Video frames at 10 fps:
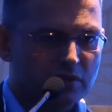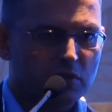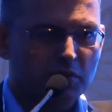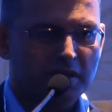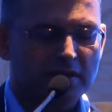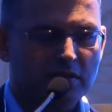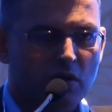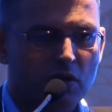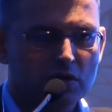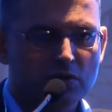to look at
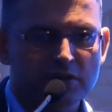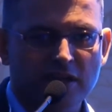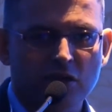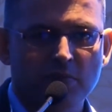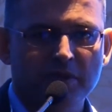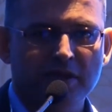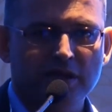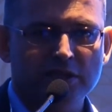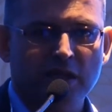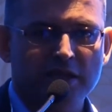all those economic
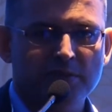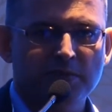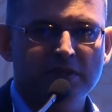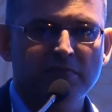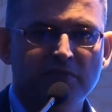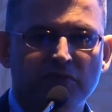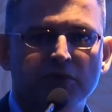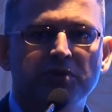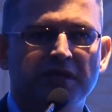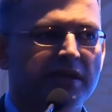aspects before
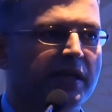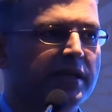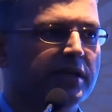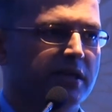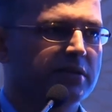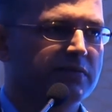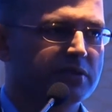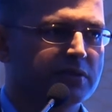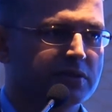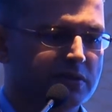you take any kind of
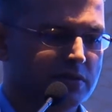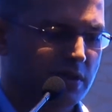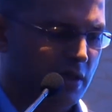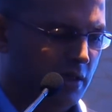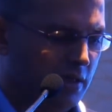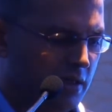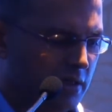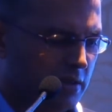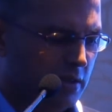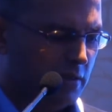decisions.
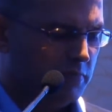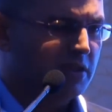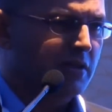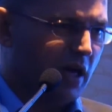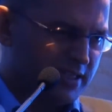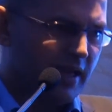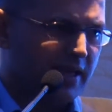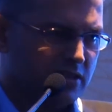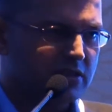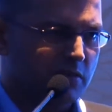
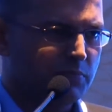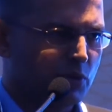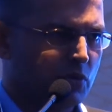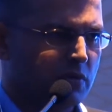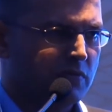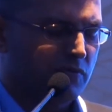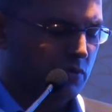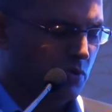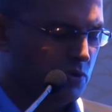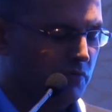As a thumb rule, for
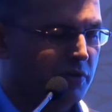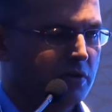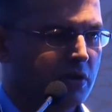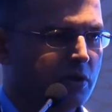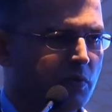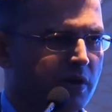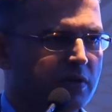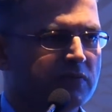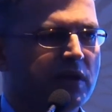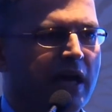those of you who are not aware
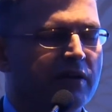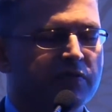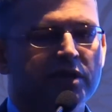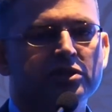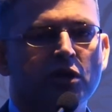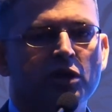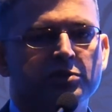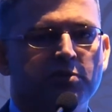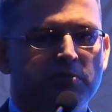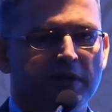of, the average
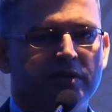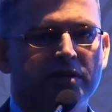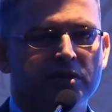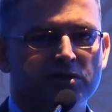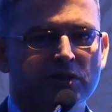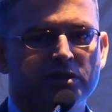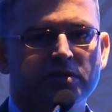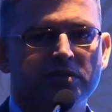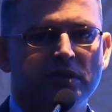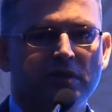cost per bed
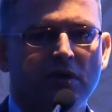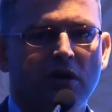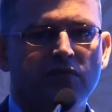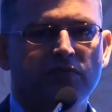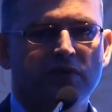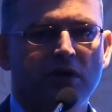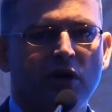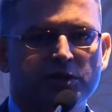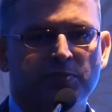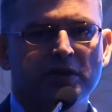construction of
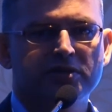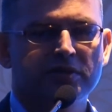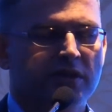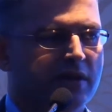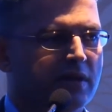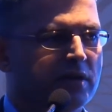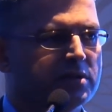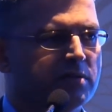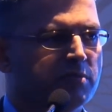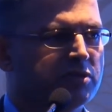hospitals in Kerala
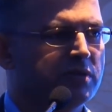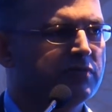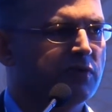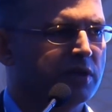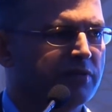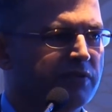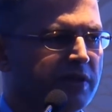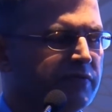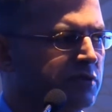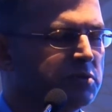is between
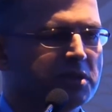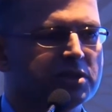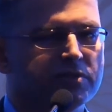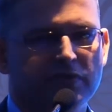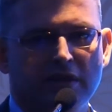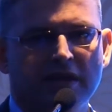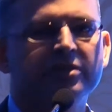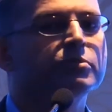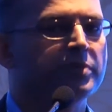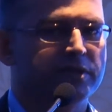45 to 65 lakh
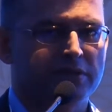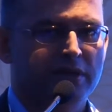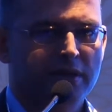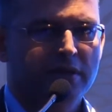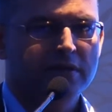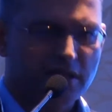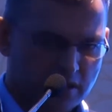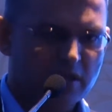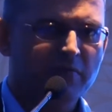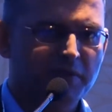rupees. There
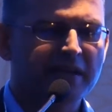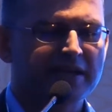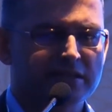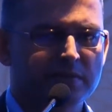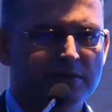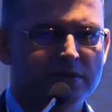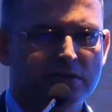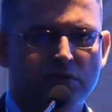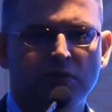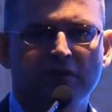have been
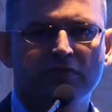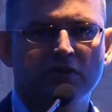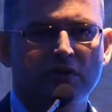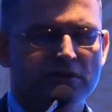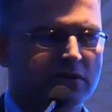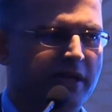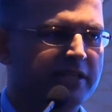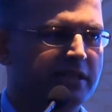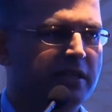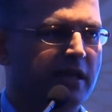exceptions who have crossed the
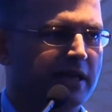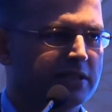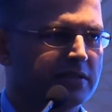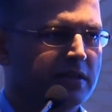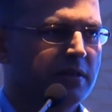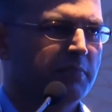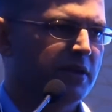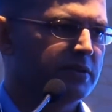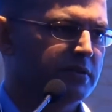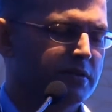80 lakhs
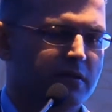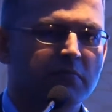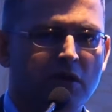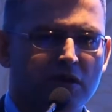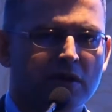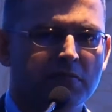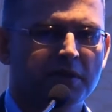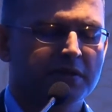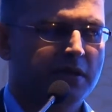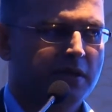plus model,
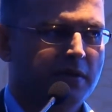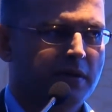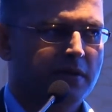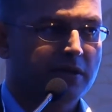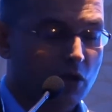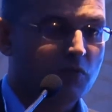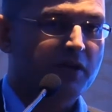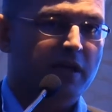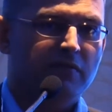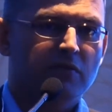but now we
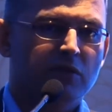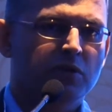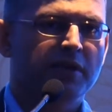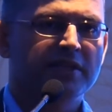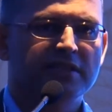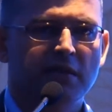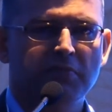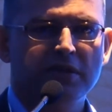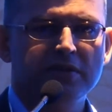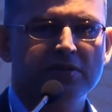have a good
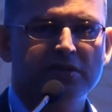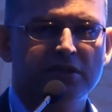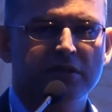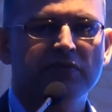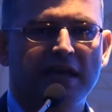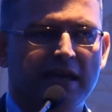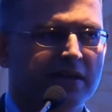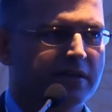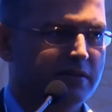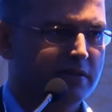example in the city of
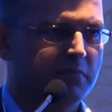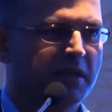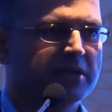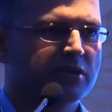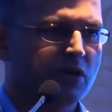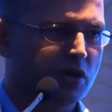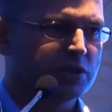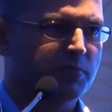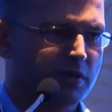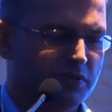Calicut, the Maitra
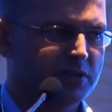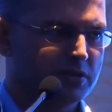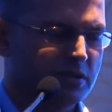Hospital, which